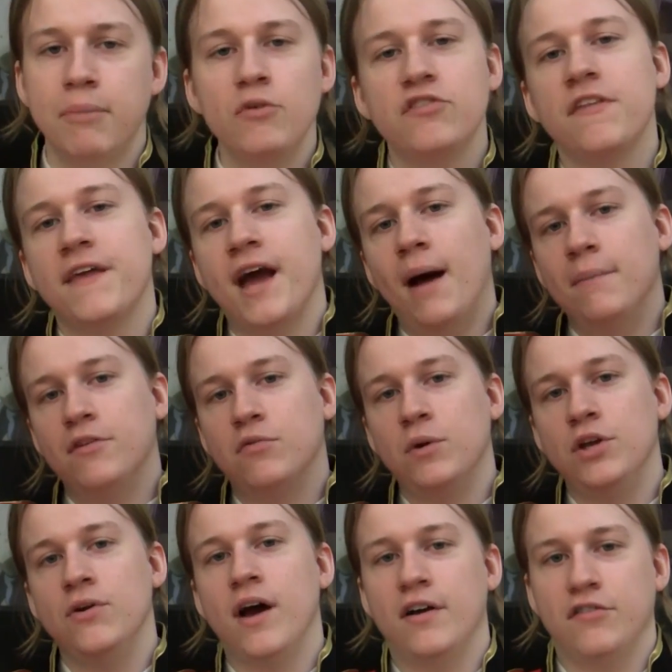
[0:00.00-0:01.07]
Post in the comments
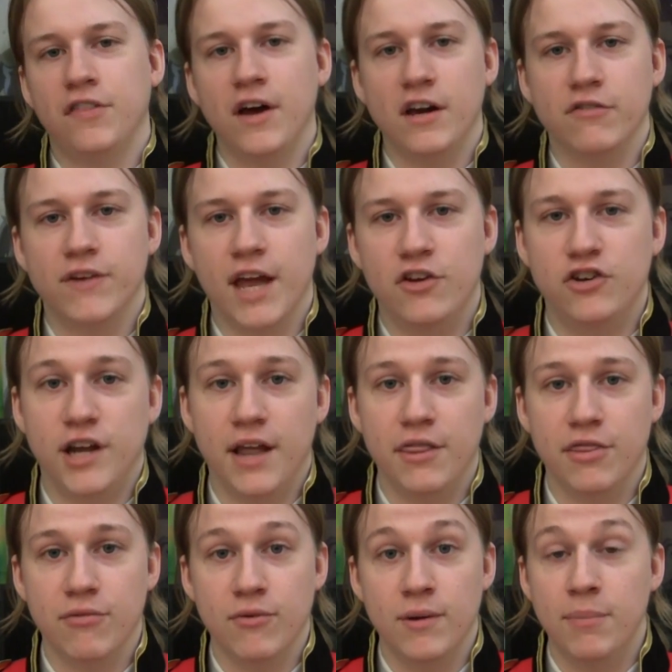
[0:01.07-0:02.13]
what you guys thought of Genshiken
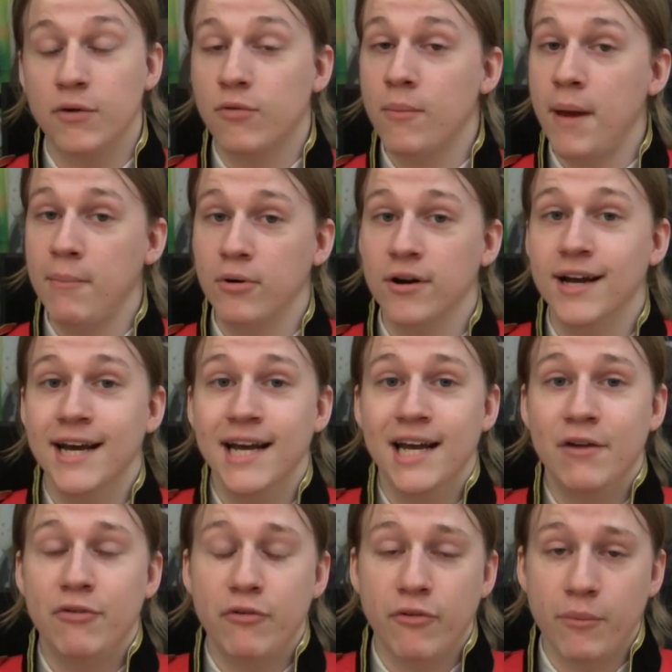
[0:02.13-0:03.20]
3, but remember,
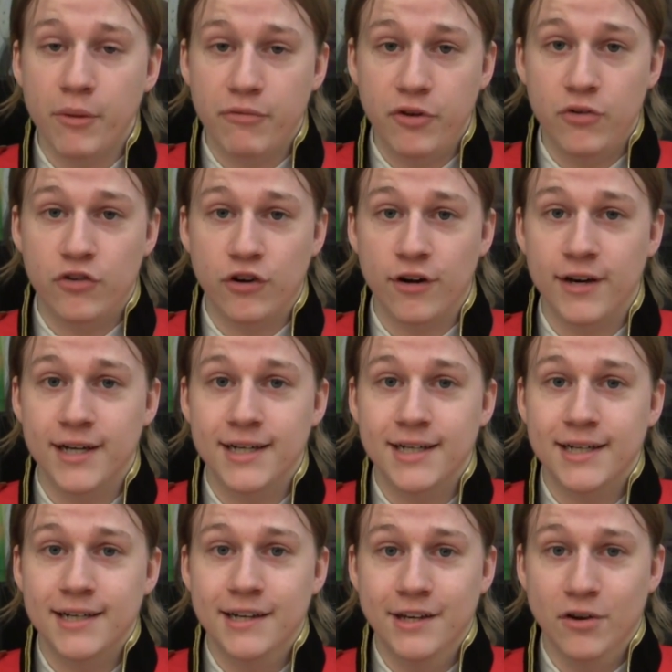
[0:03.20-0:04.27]
if you're from the future,
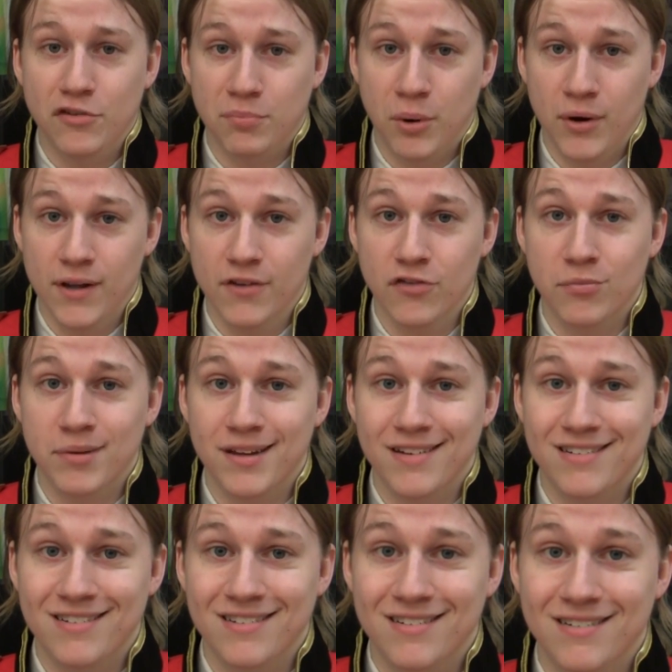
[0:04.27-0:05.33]
no spoilers,
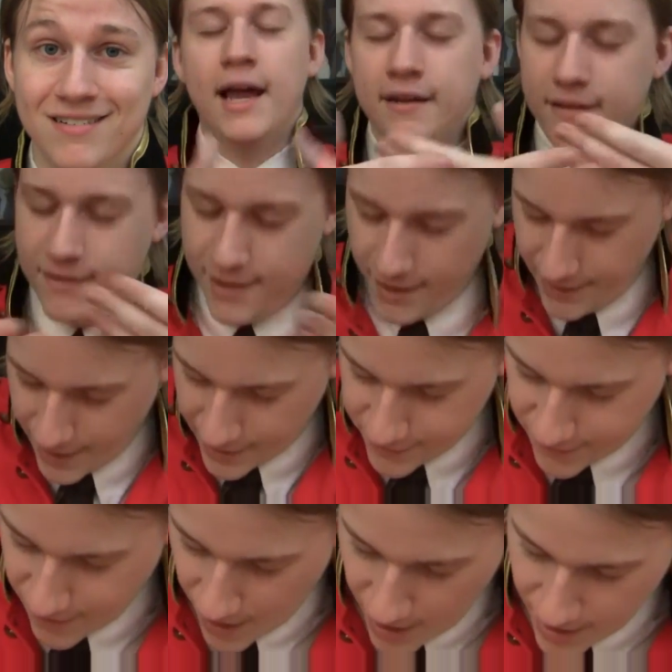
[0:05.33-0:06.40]
please. And until
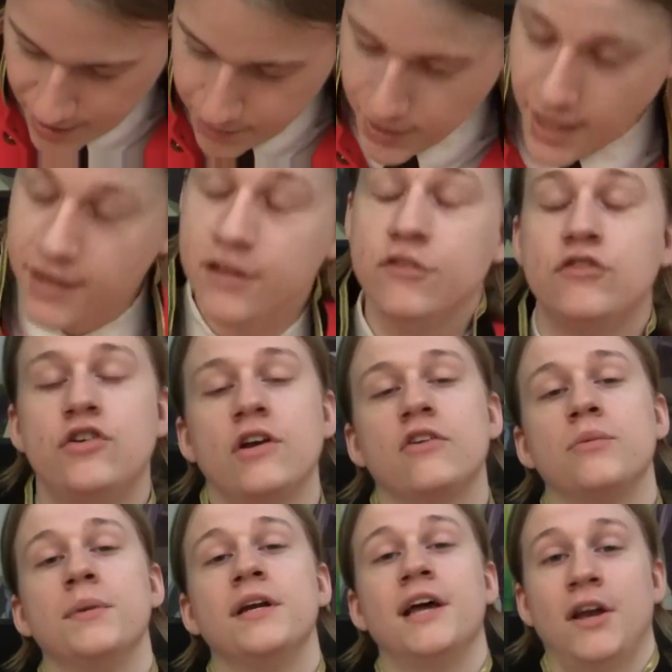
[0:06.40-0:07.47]
next time, ladies,
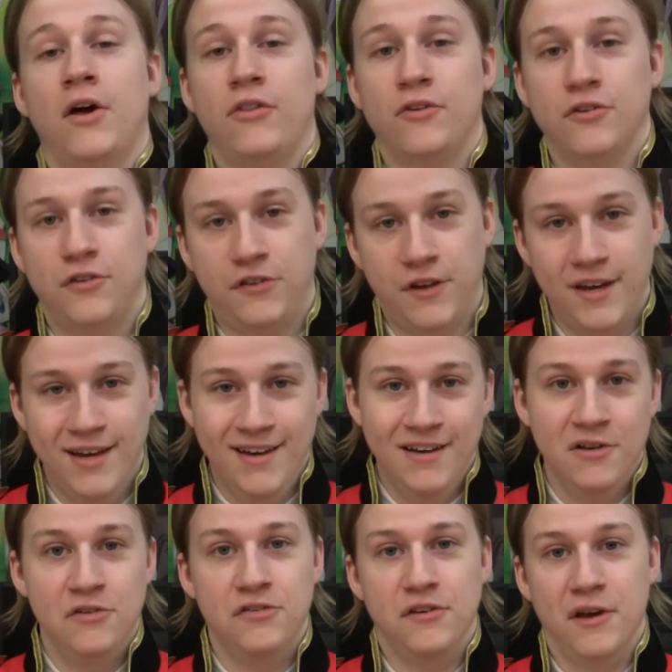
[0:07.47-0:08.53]
gentlemen, and others,
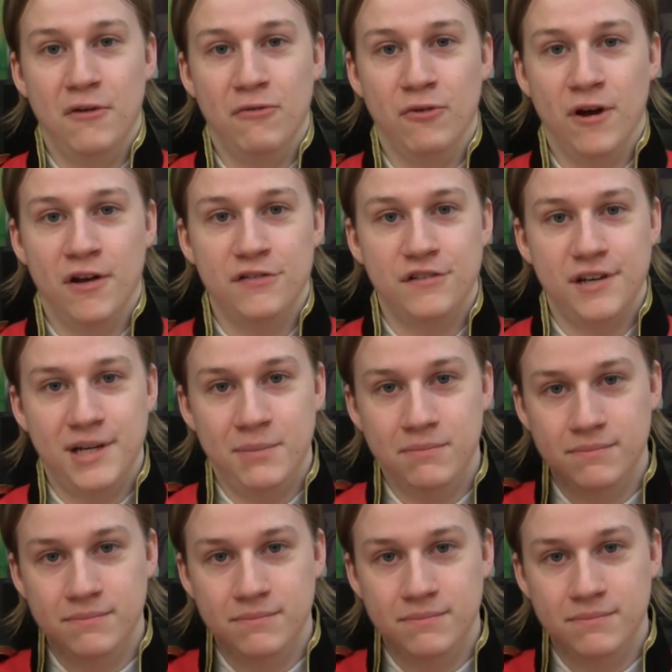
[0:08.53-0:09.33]
stay frosty.